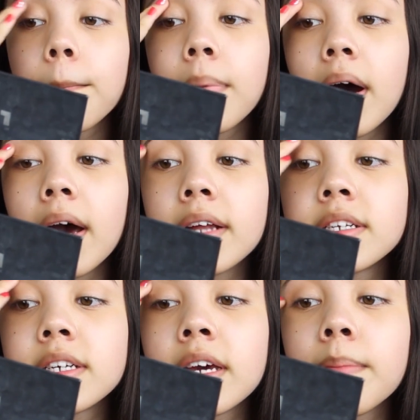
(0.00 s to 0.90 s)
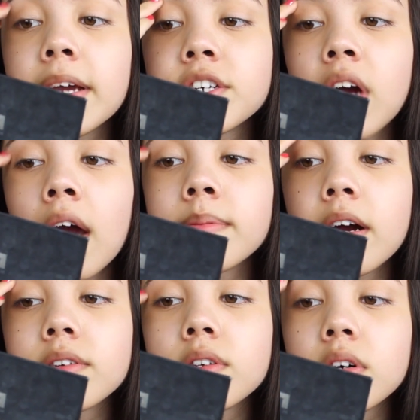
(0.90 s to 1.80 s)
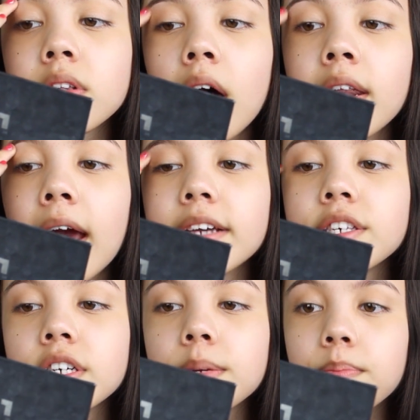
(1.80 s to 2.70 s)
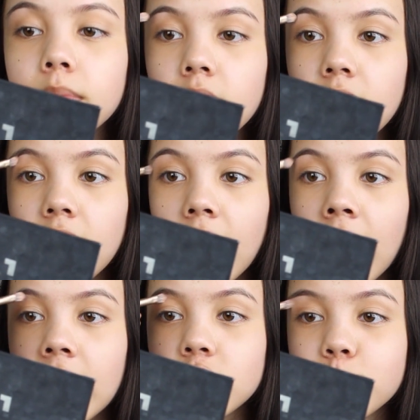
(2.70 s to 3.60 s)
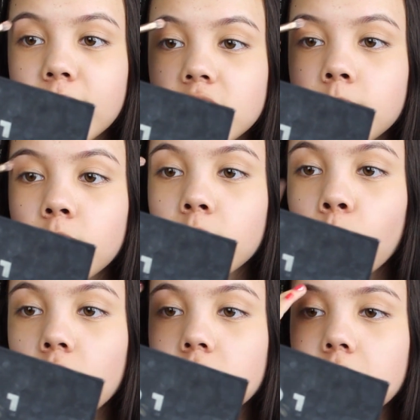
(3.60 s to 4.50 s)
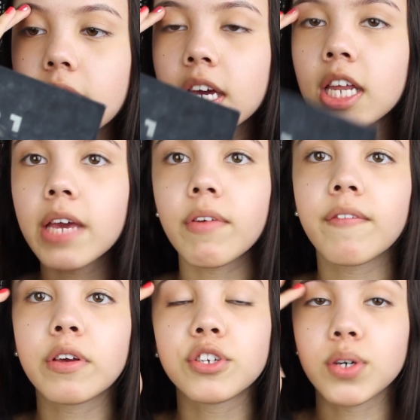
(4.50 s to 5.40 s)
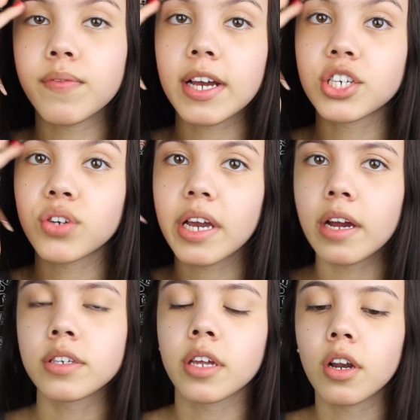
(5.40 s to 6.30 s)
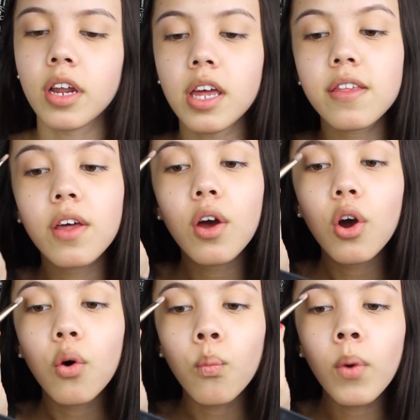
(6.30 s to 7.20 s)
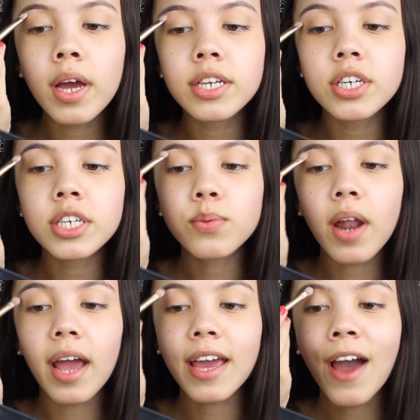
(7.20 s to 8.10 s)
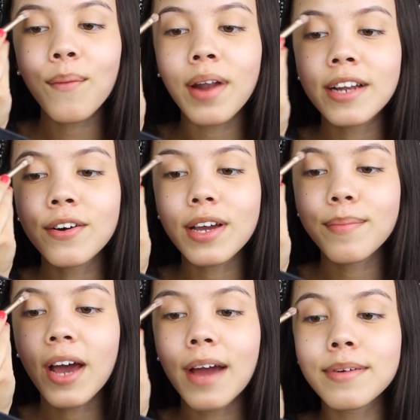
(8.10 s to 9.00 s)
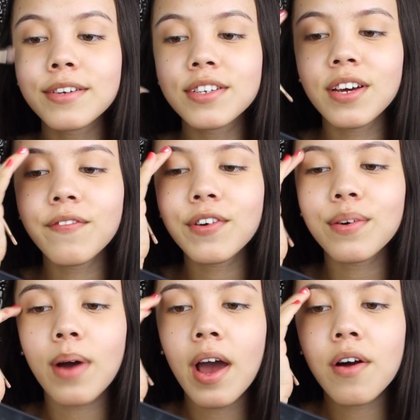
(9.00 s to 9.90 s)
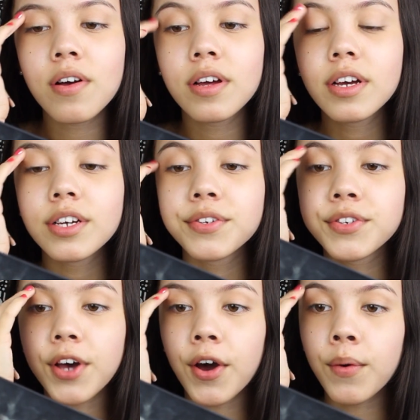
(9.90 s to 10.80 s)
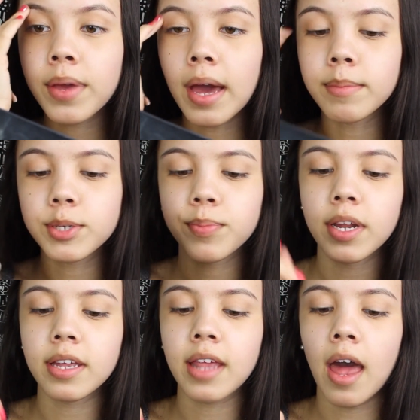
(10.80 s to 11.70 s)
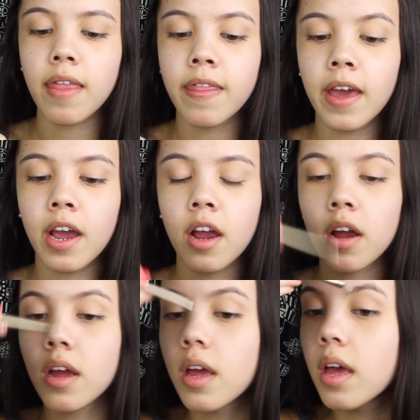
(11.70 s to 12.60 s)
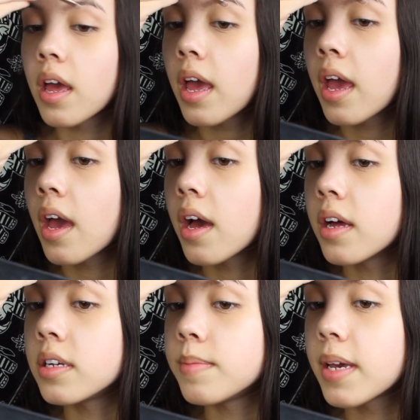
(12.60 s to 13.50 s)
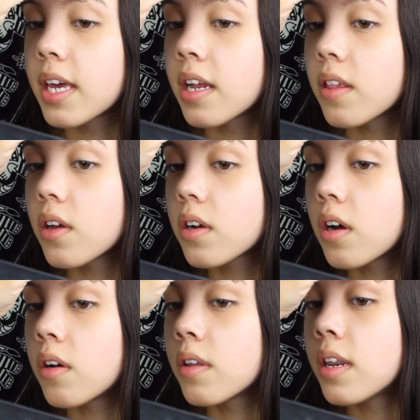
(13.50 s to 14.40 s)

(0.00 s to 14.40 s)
but it makes your eyebrows look a lot nicer and just makes them look more clean, even if you do have like stray hairs underneath, which is what I get when I don't get my eyebrows done for a while. So yeah, I'm just putting that there and making it look all